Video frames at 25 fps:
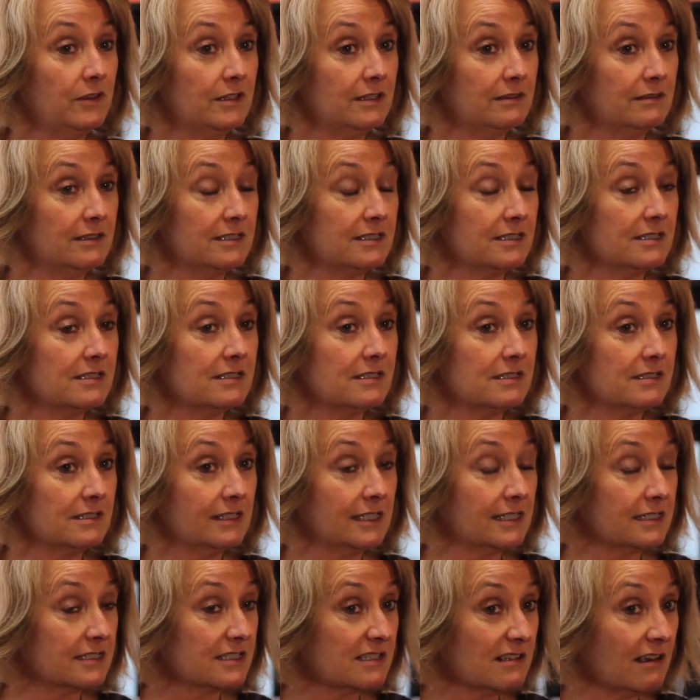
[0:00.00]
This is an
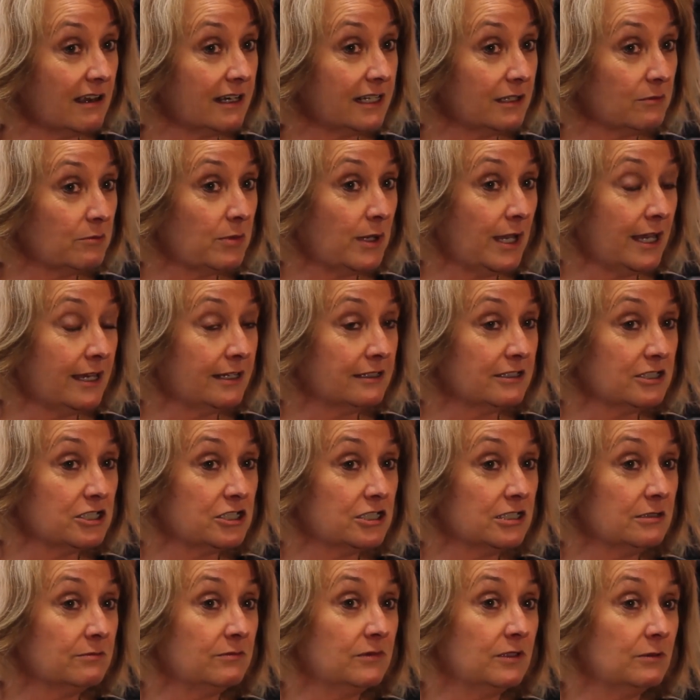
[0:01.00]
exciting
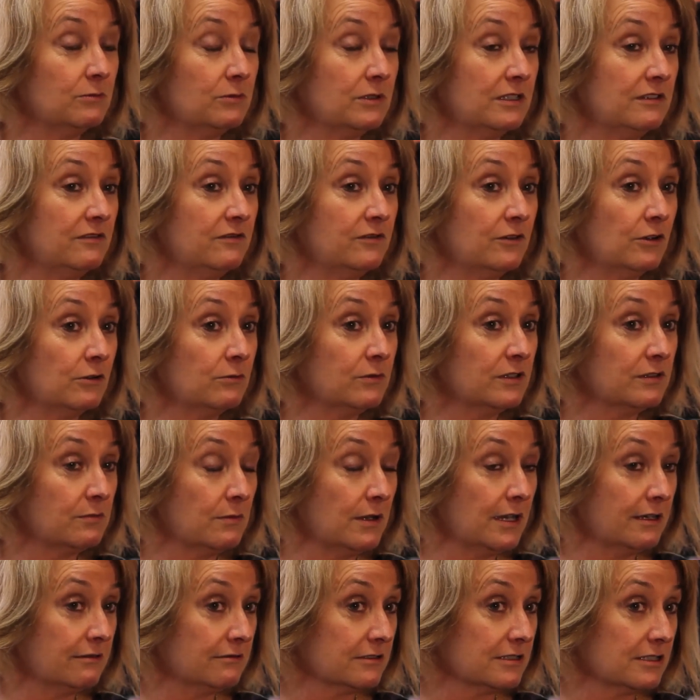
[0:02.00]
partnership that we've got with
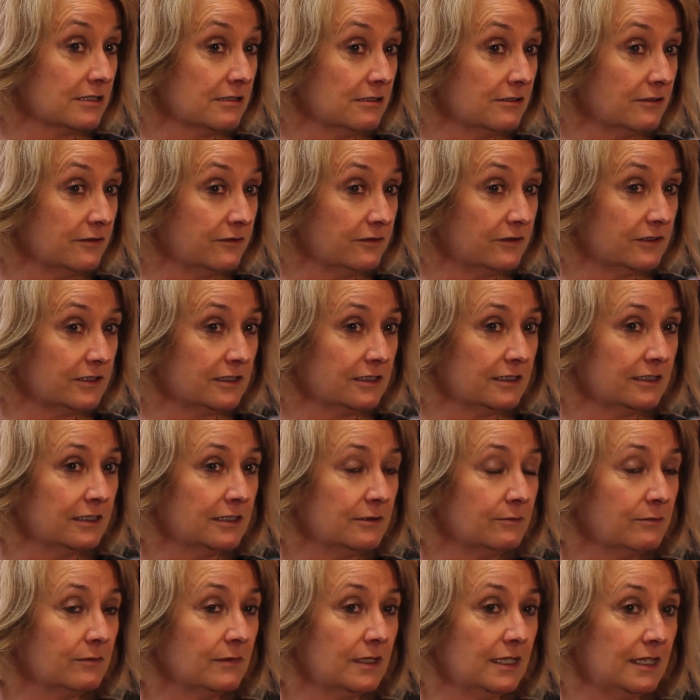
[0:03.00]
Microsoft
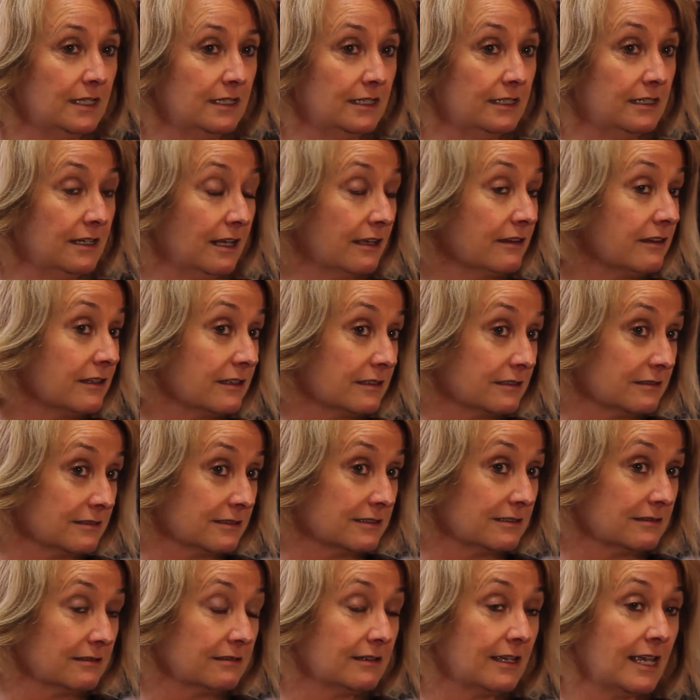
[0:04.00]
in another
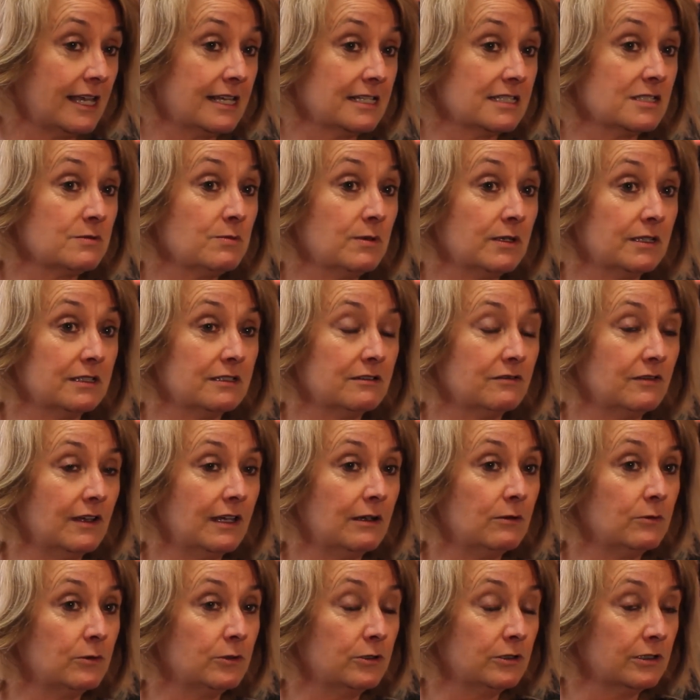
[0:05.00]
aspect of
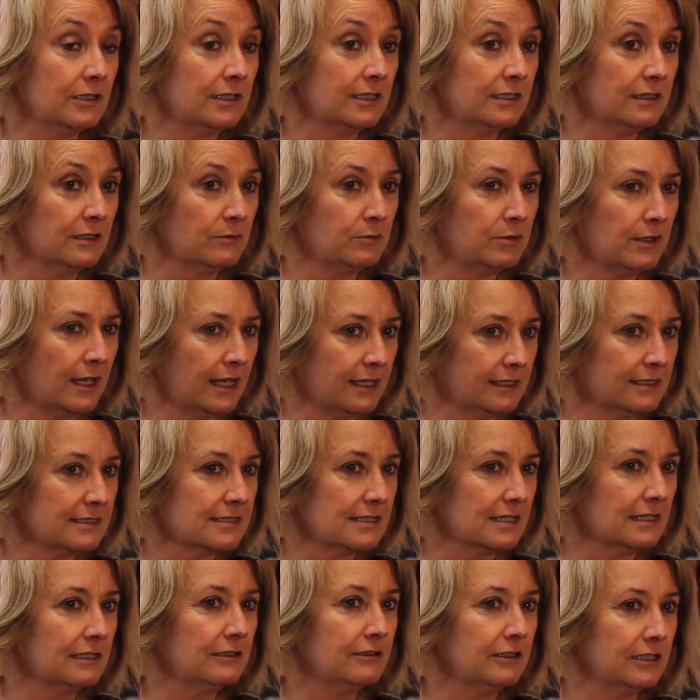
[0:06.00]
our work in the
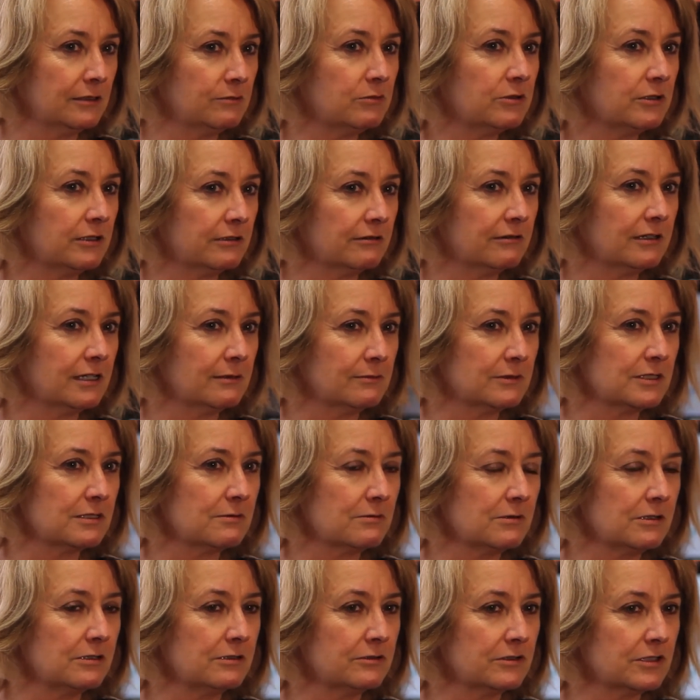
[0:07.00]
Partners in Learning program as
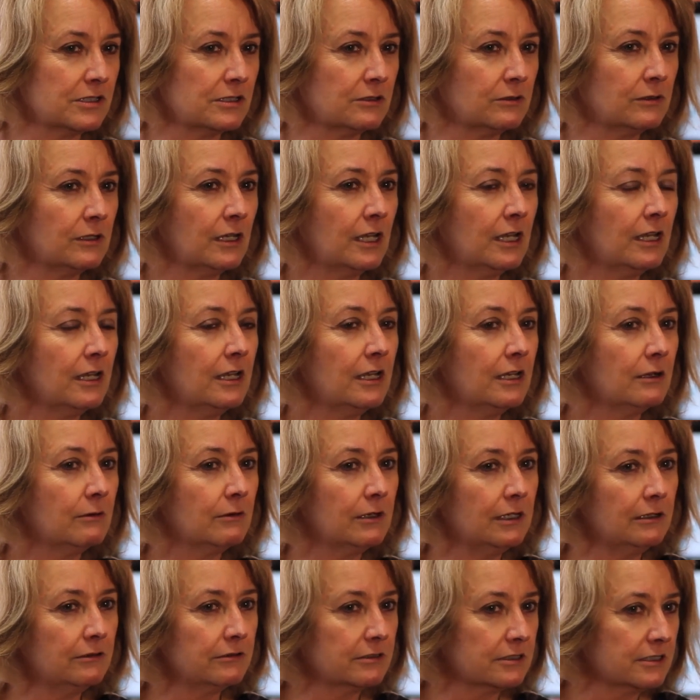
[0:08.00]
well. So
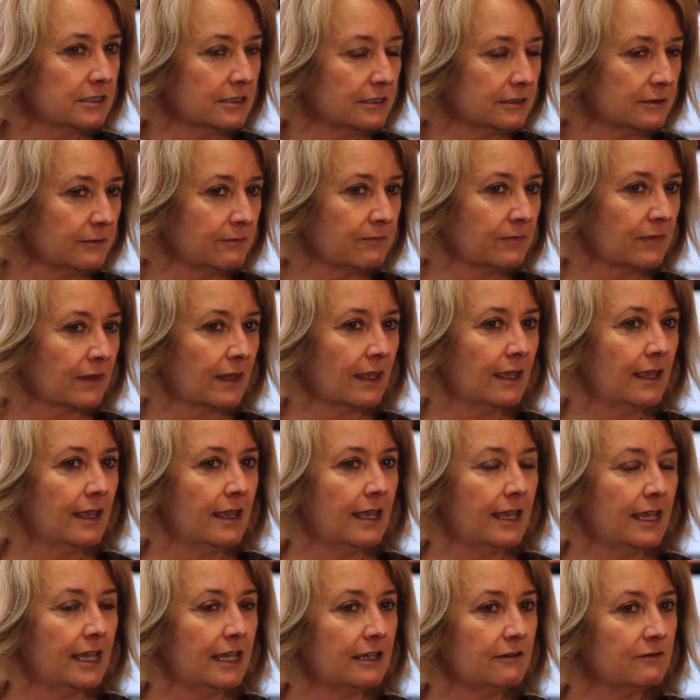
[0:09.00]
we look to
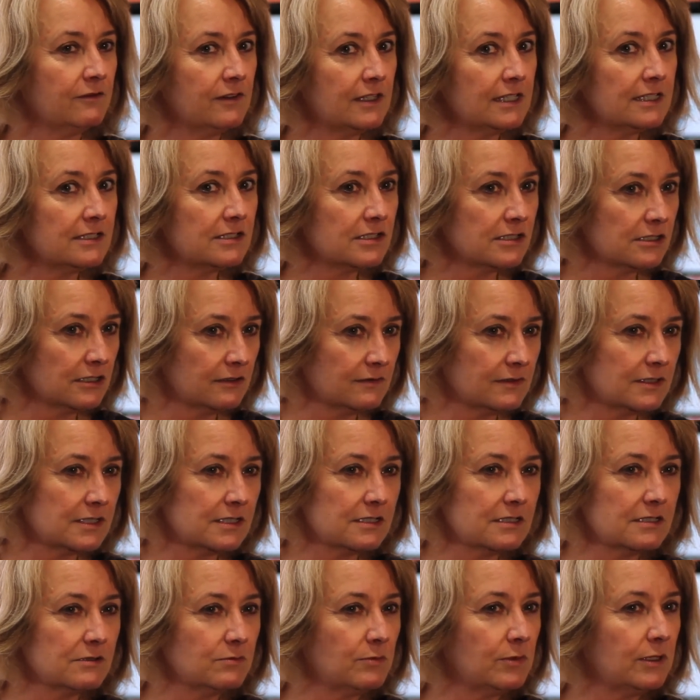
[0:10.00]
have these
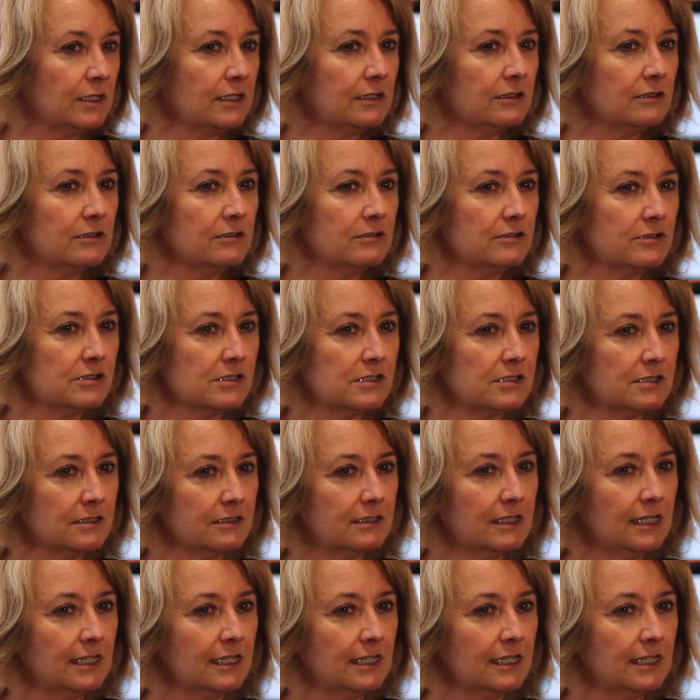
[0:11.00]
services being used